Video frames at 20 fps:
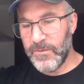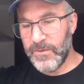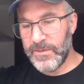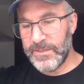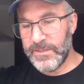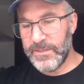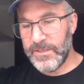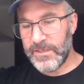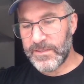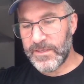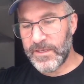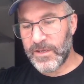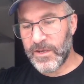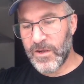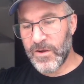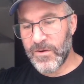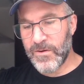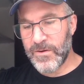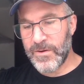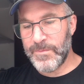What's this? A
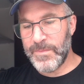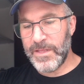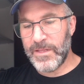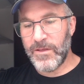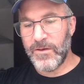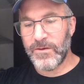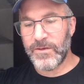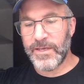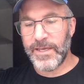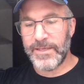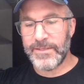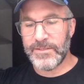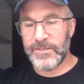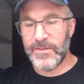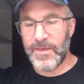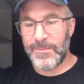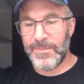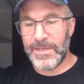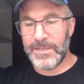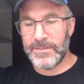Kern Mill. Okay,
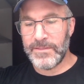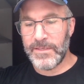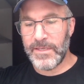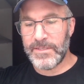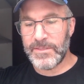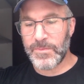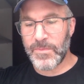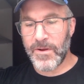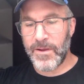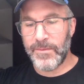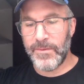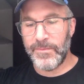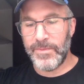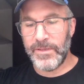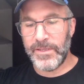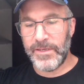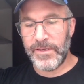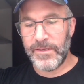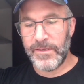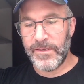so that means it's
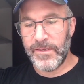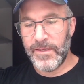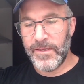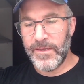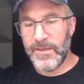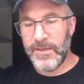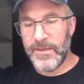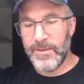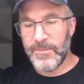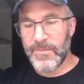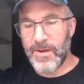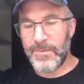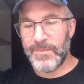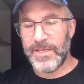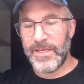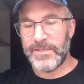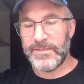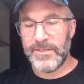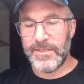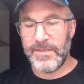probably
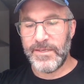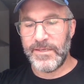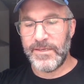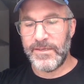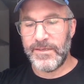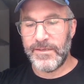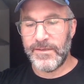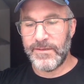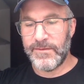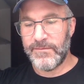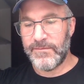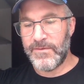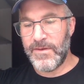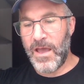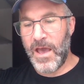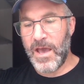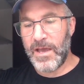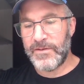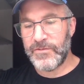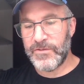has the
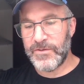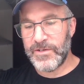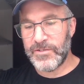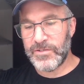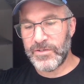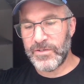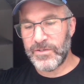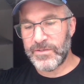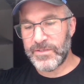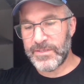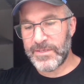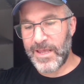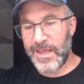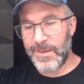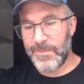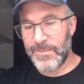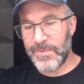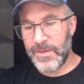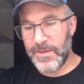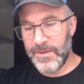non-traditional
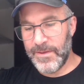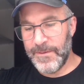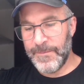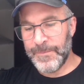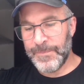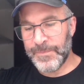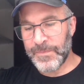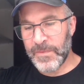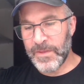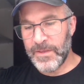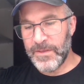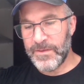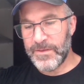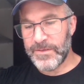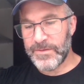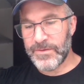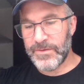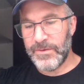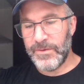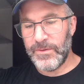stamp.
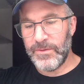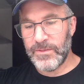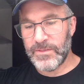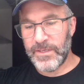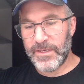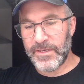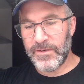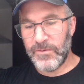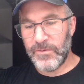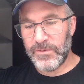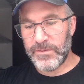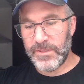So it looks like an